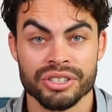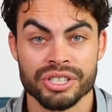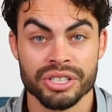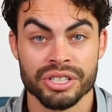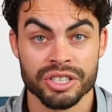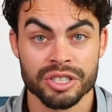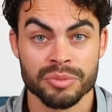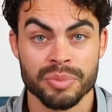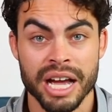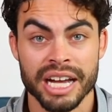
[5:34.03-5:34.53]
She
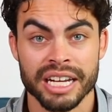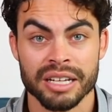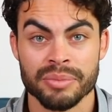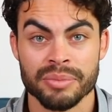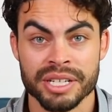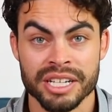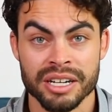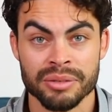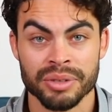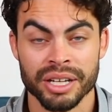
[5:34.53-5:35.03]
looks back at
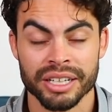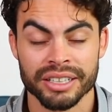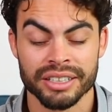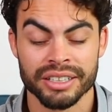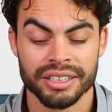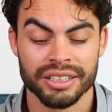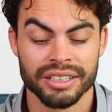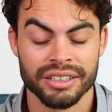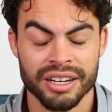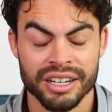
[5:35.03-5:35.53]
me and I'm like,
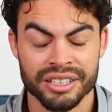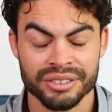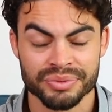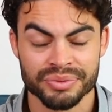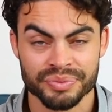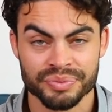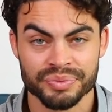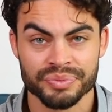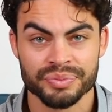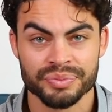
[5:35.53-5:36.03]
all right,
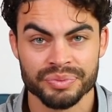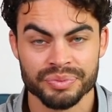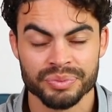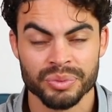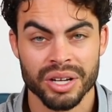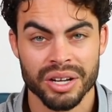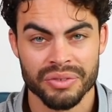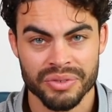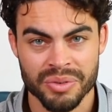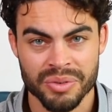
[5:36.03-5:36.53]

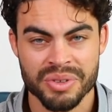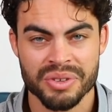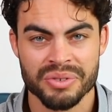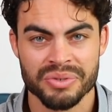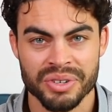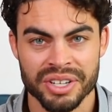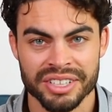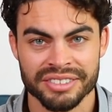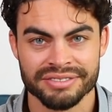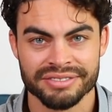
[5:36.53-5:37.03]
we'll have fun with your
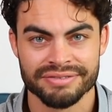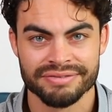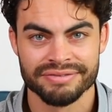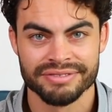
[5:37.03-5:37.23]
friend.